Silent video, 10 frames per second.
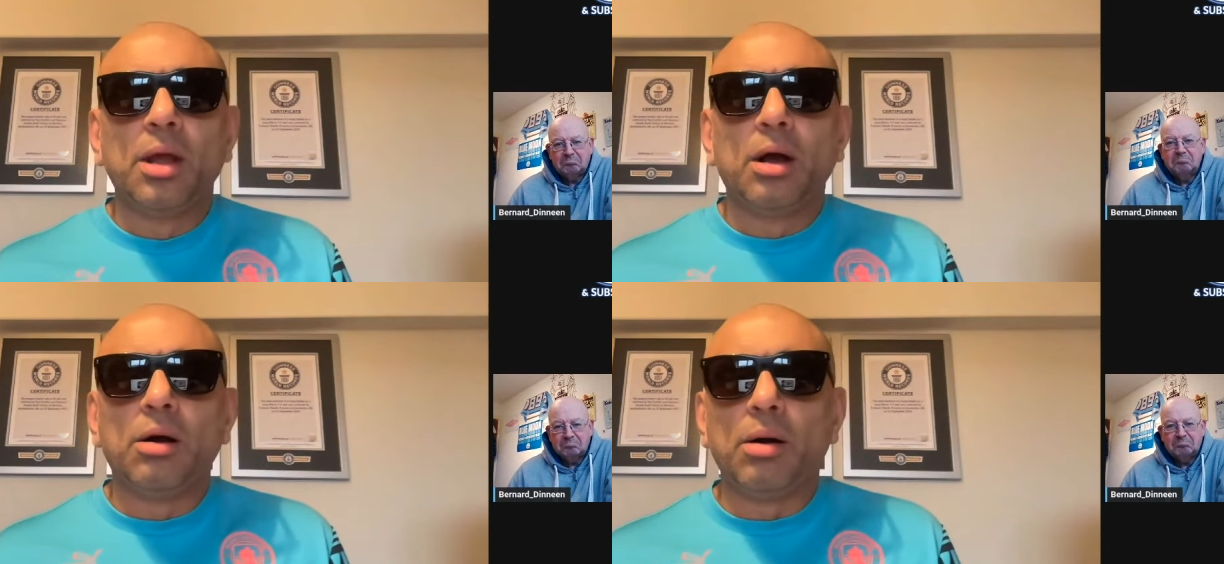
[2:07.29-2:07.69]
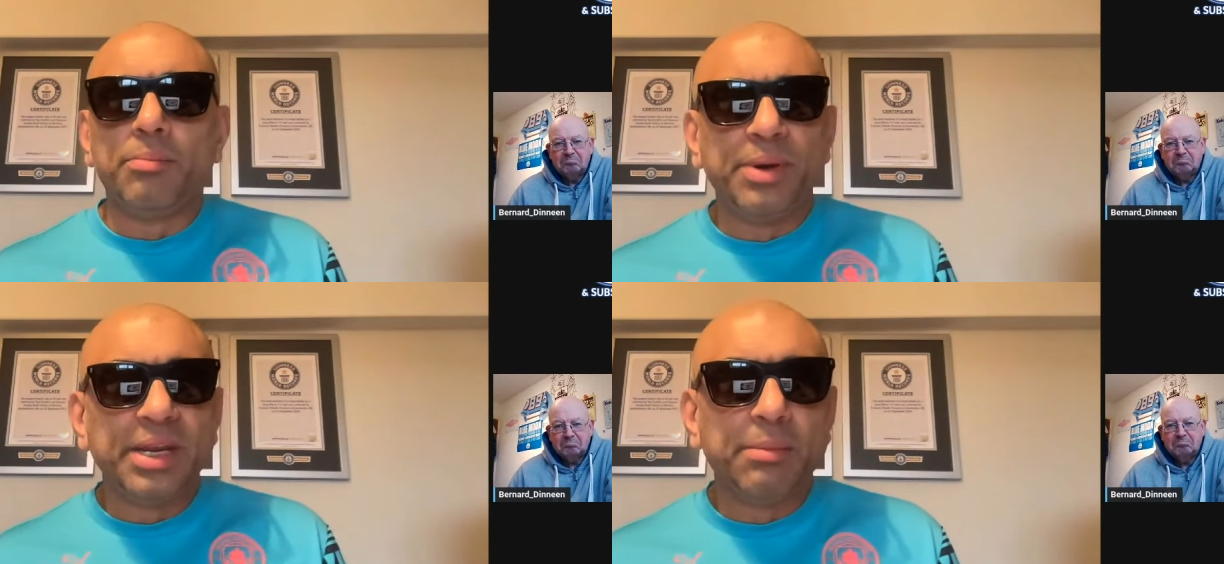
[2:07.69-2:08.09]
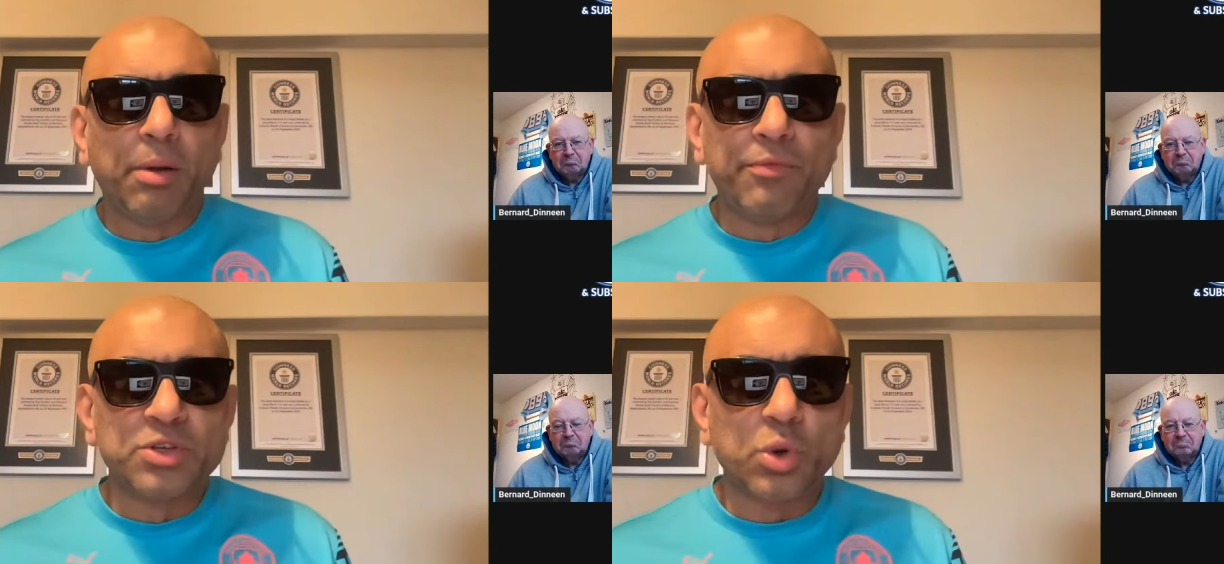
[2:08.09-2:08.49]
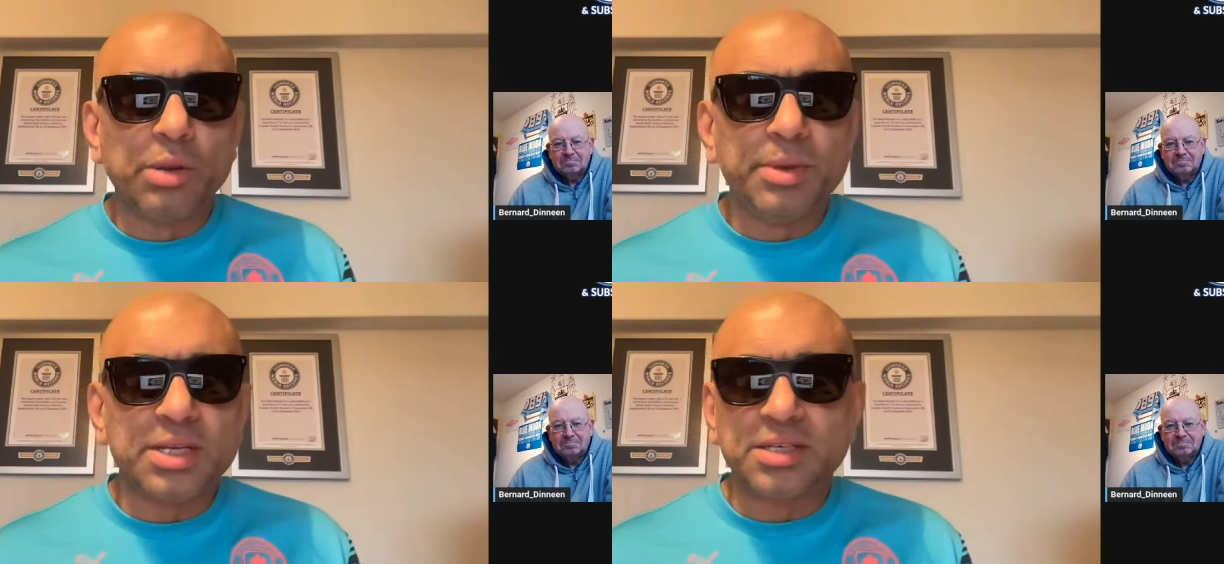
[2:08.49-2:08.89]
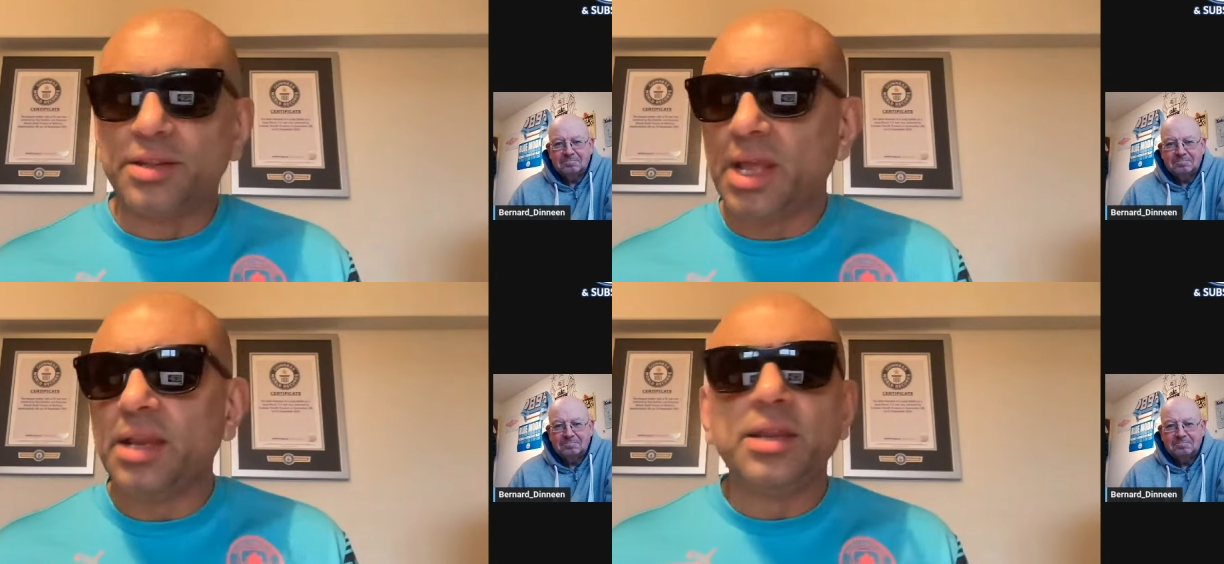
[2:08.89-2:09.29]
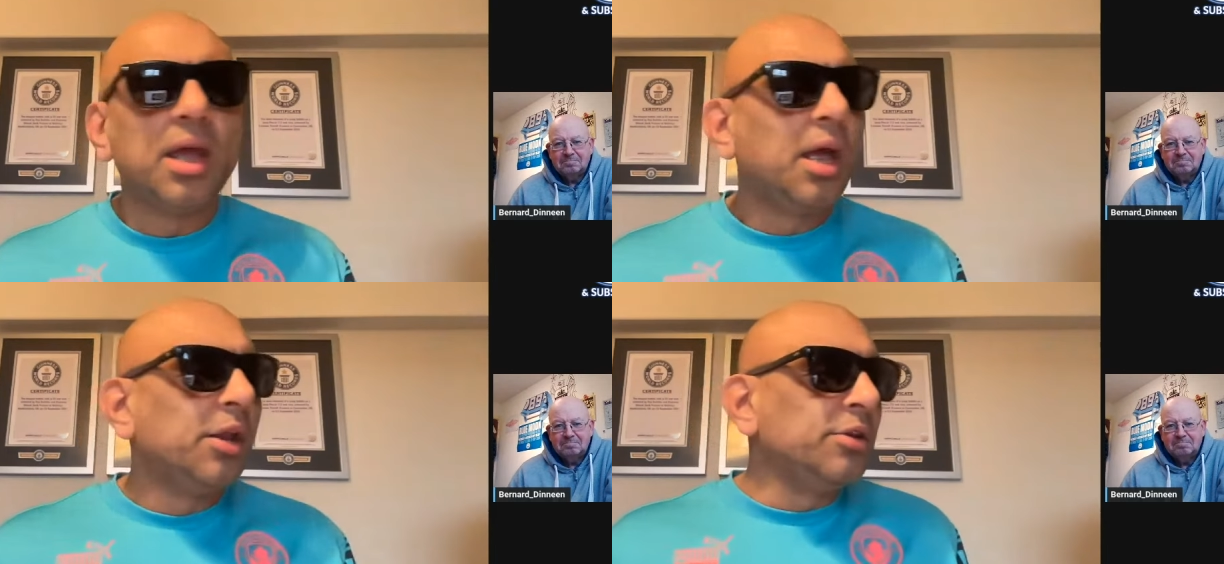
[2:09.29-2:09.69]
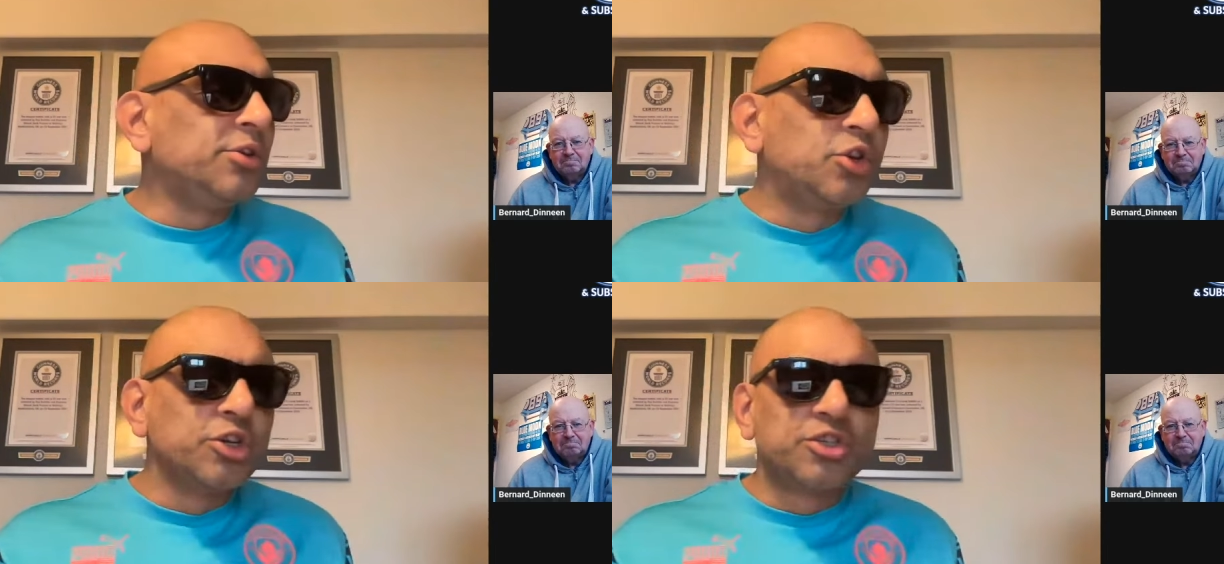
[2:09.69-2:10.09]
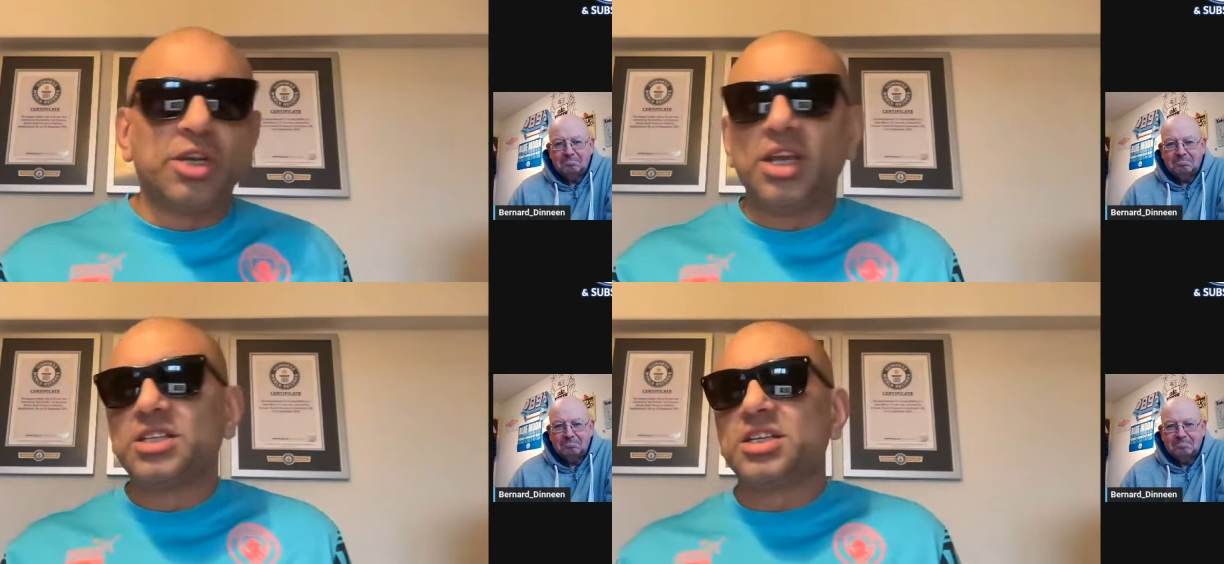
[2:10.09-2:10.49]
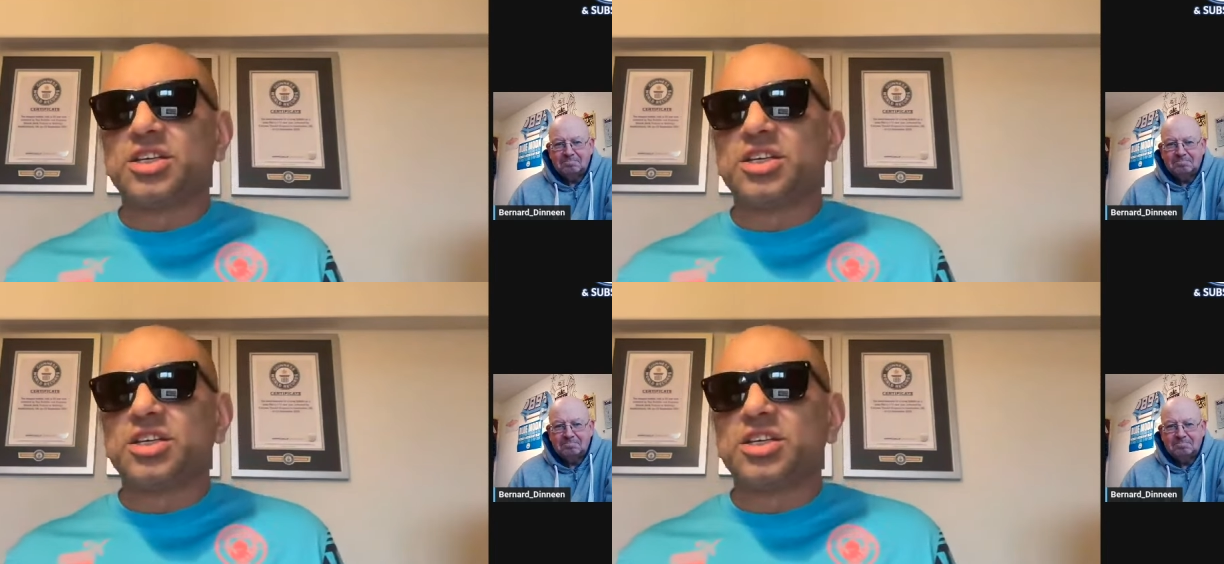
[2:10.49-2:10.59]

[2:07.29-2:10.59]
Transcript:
Speaker 1: uh, and bring him on for twenty minutes at the end? Does is this a